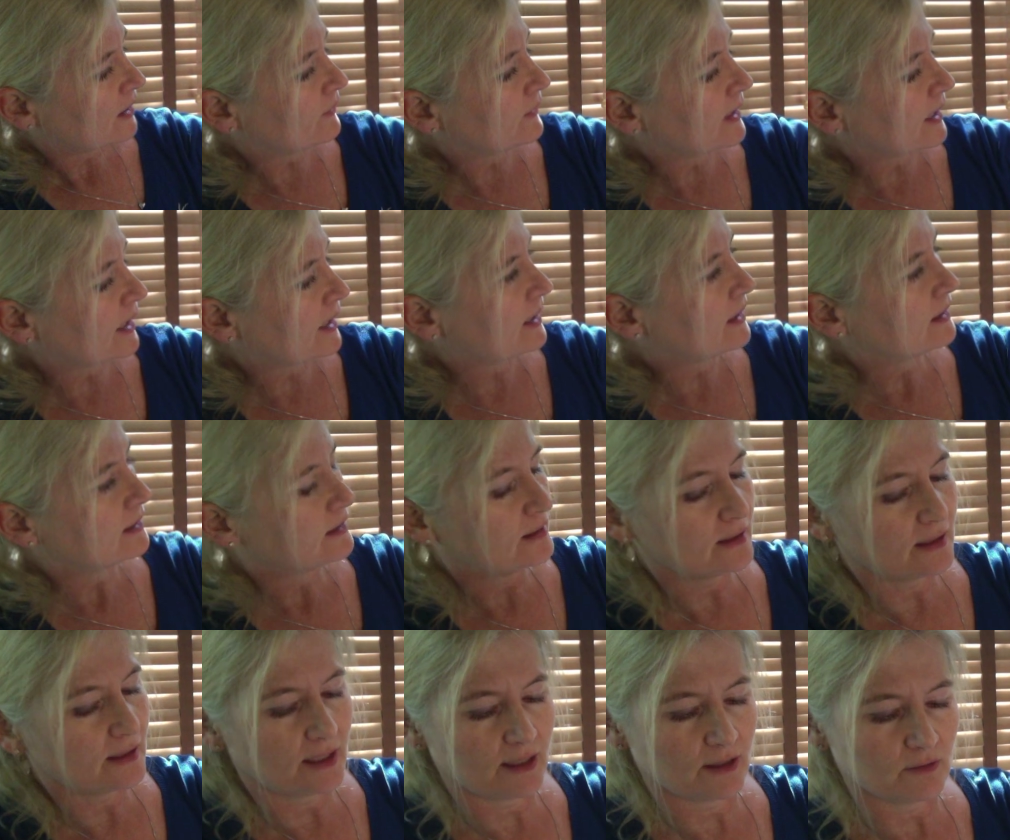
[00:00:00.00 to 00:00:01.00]
Okay,
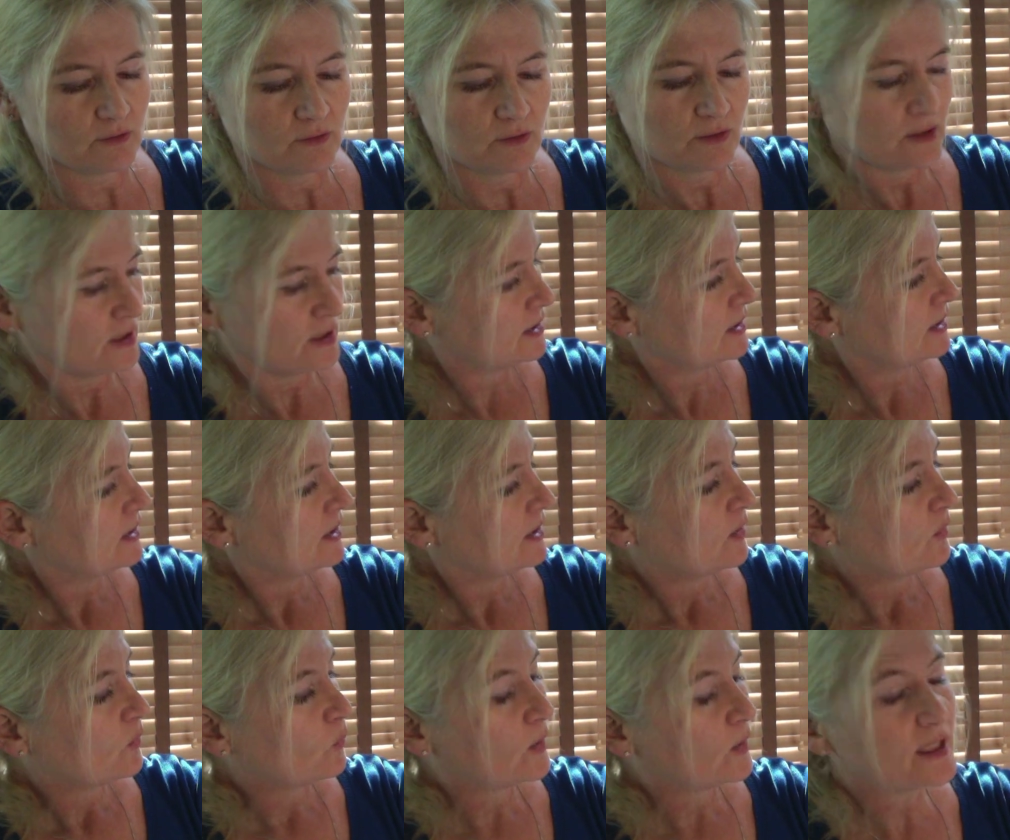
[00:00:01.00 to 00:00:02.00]
now
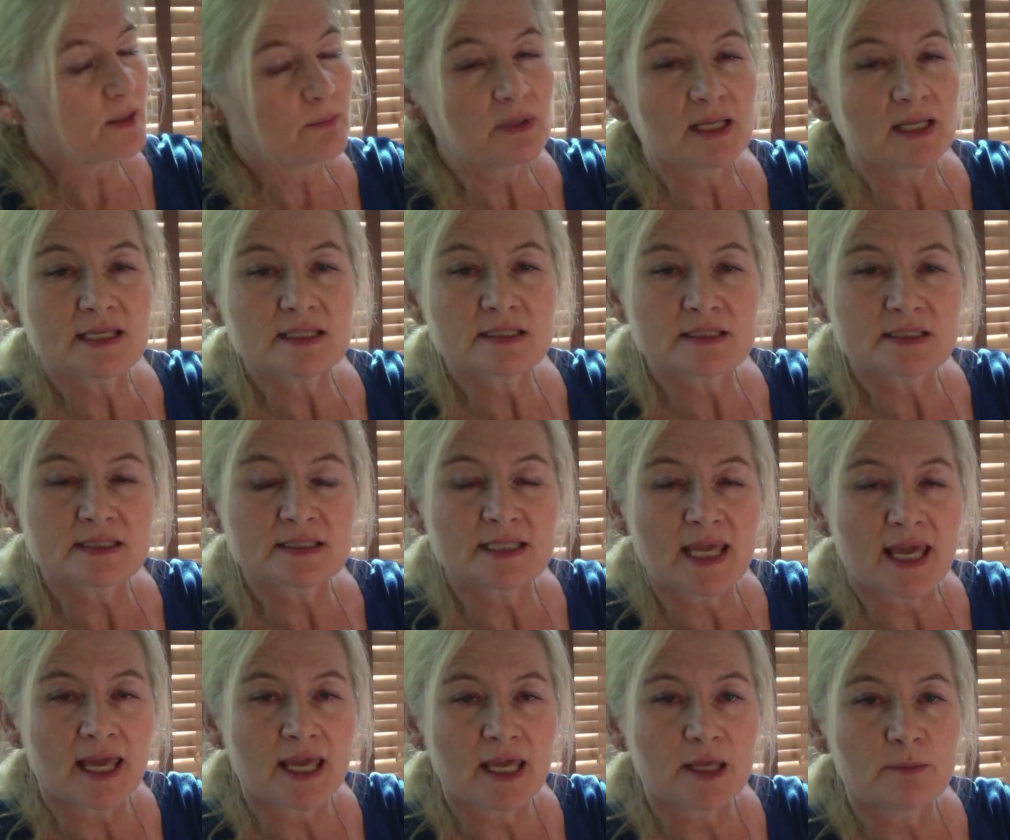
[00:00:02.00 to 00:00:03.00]
when he plays this
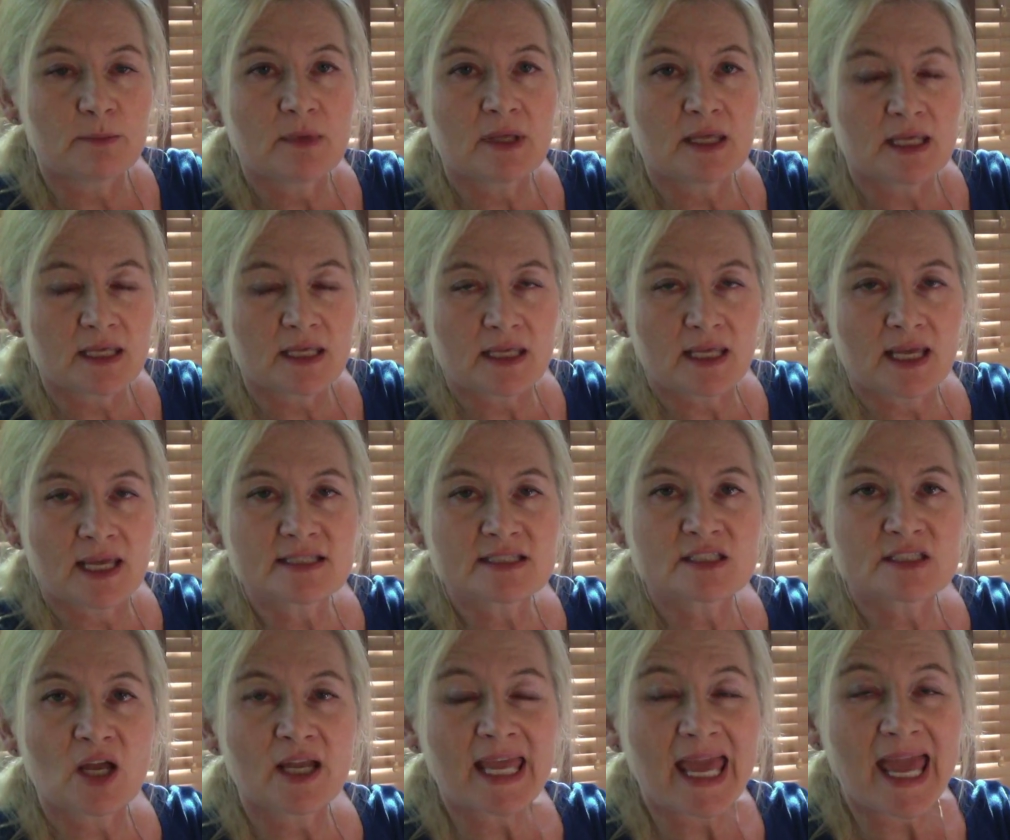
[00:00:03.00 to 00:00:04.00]
game, he has
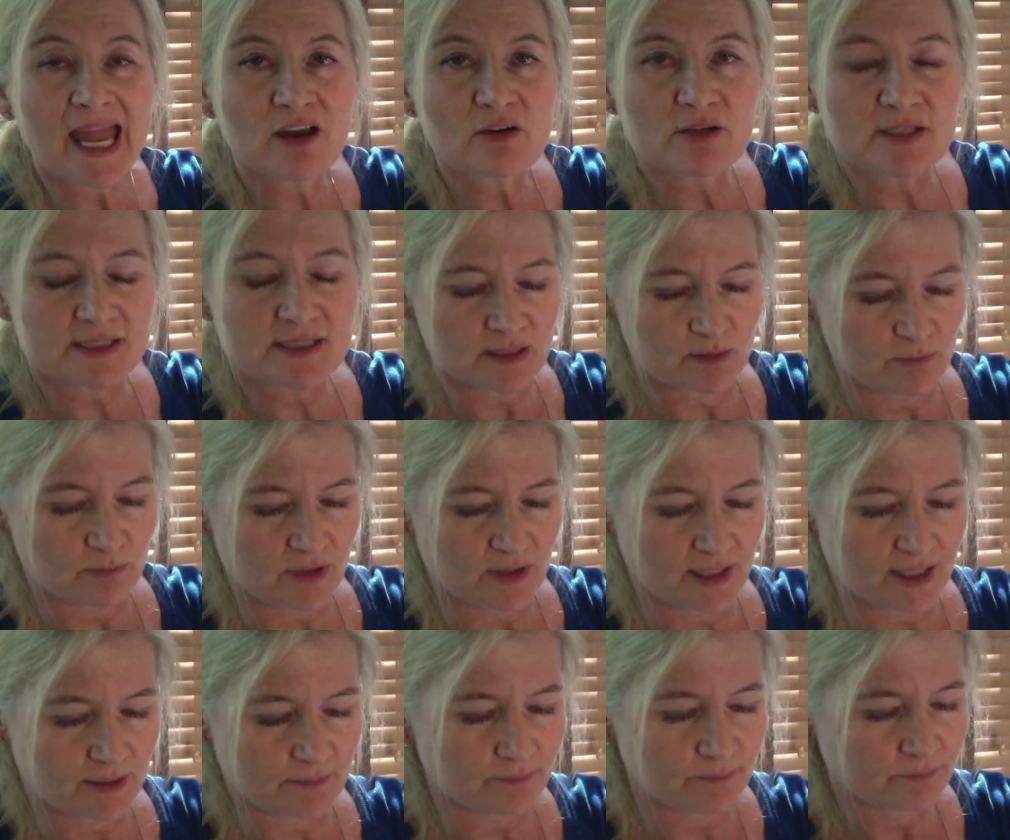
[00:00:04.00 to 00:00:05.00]
to carry
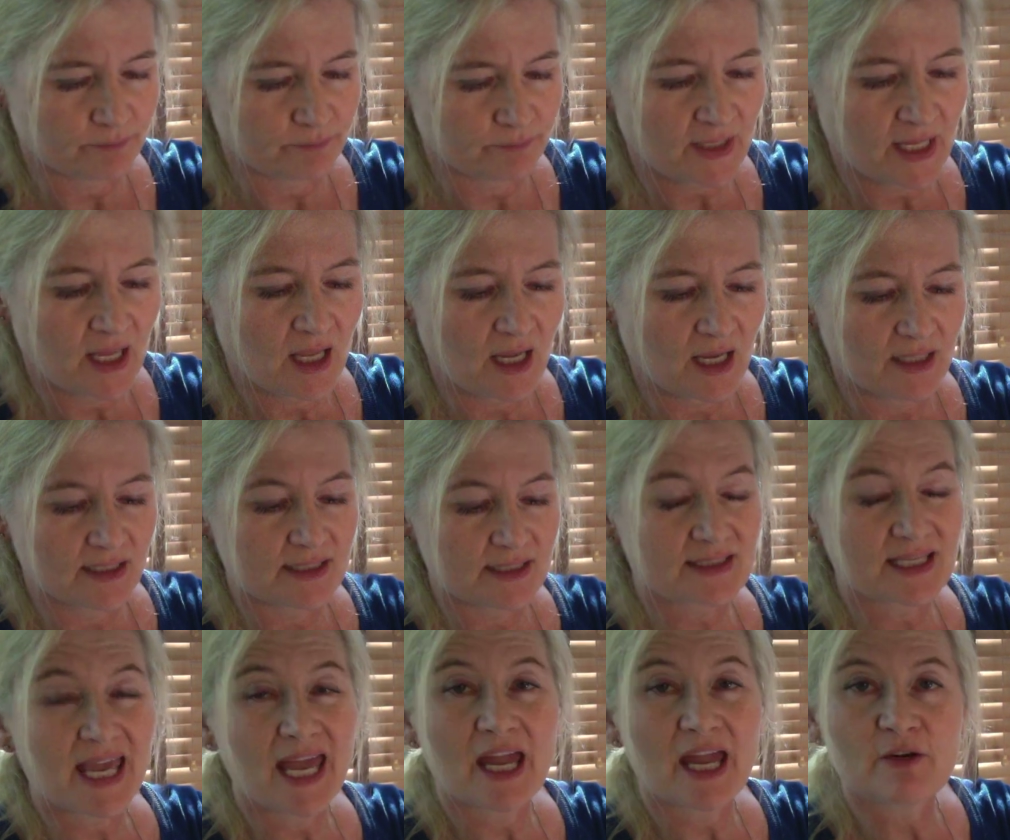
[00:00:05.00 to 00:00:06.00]
something, and it's
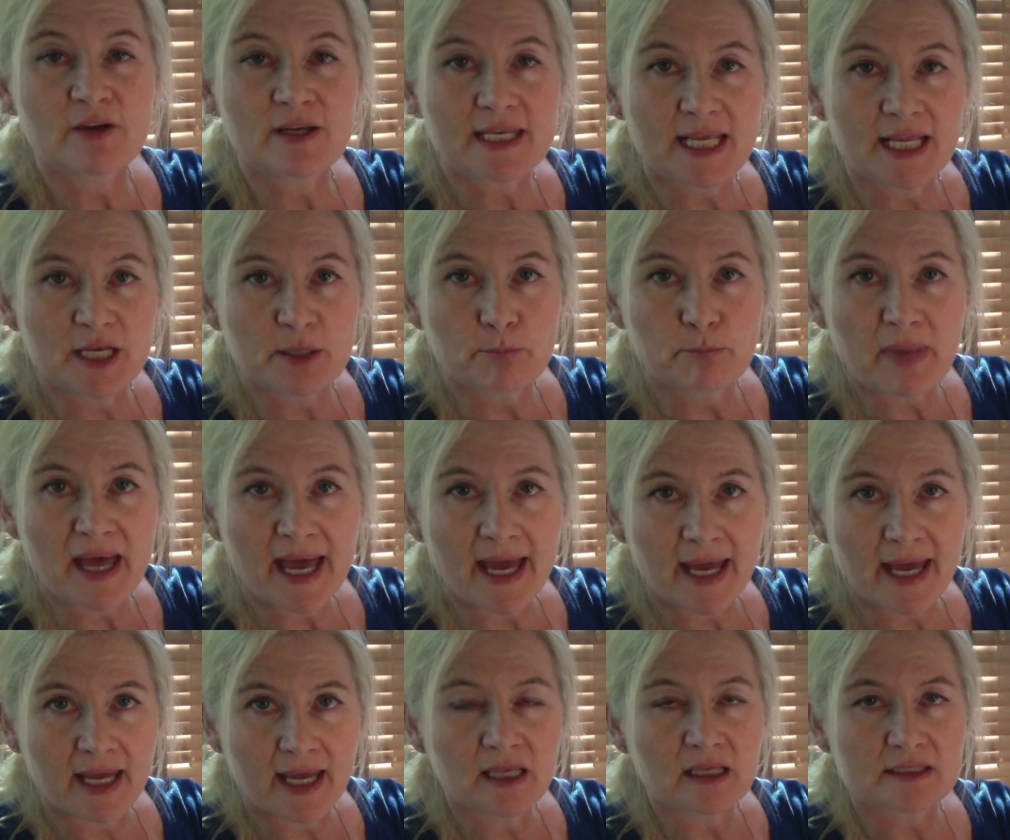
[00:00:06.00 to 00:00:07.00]
carried in a
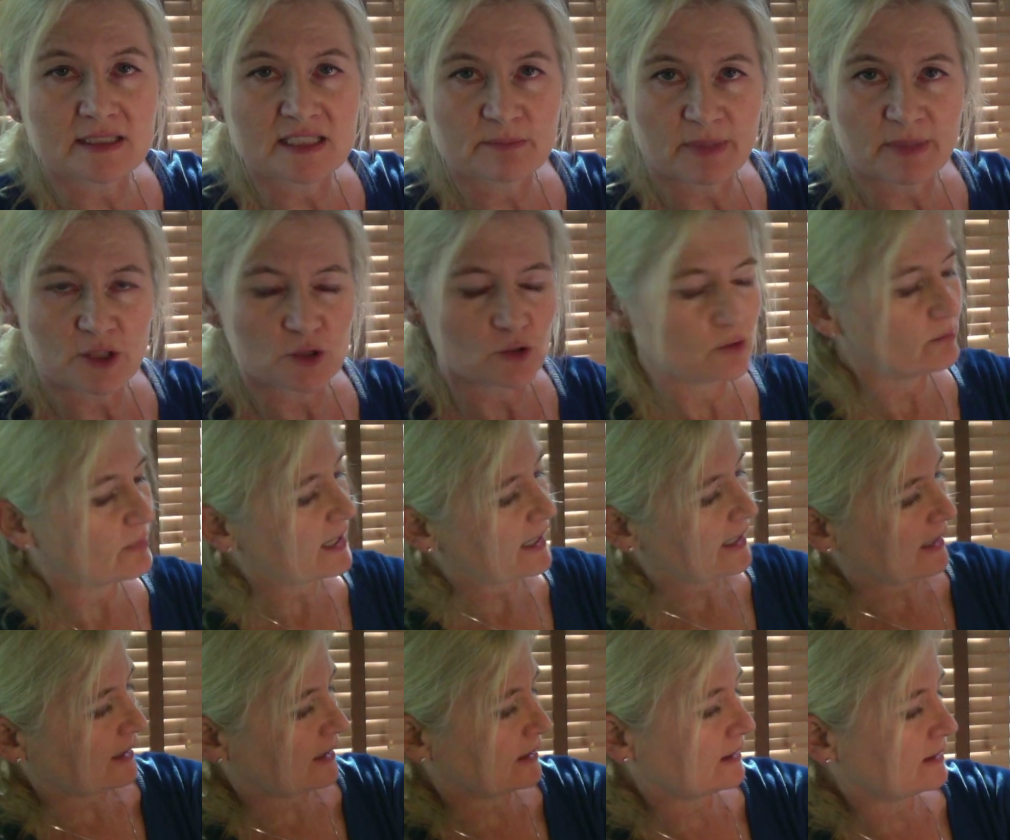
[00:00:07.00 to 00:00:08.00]
bag, a special
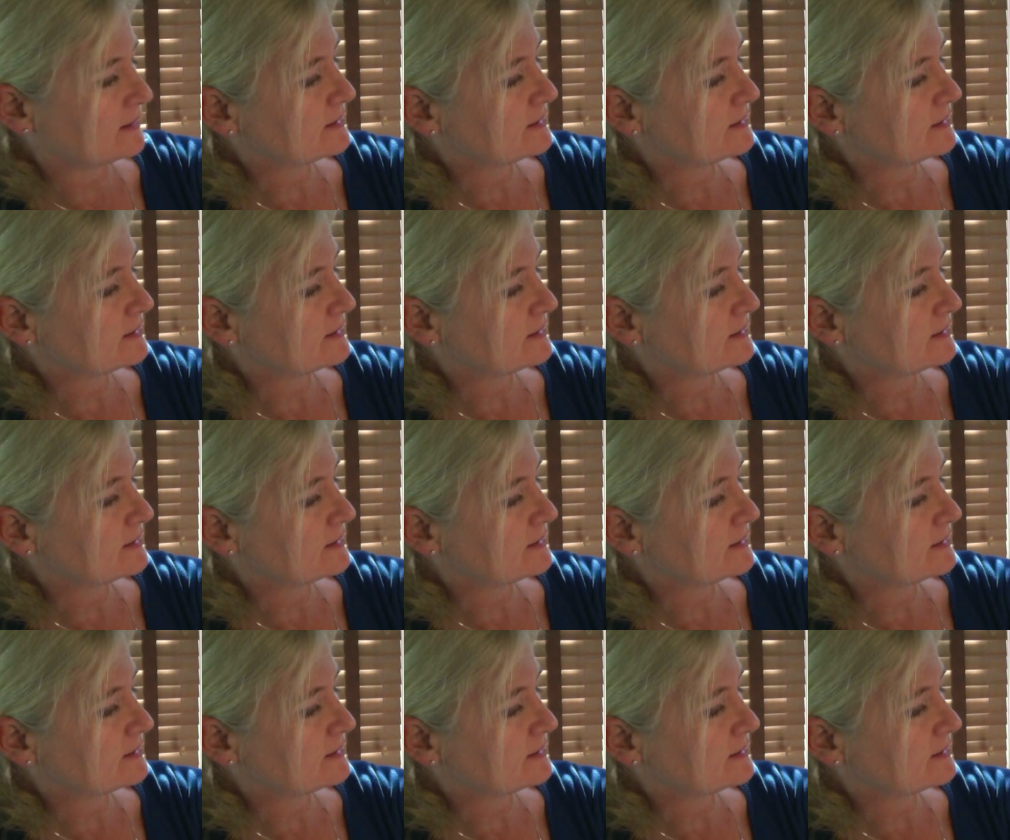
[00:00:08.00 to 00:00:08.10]
bag.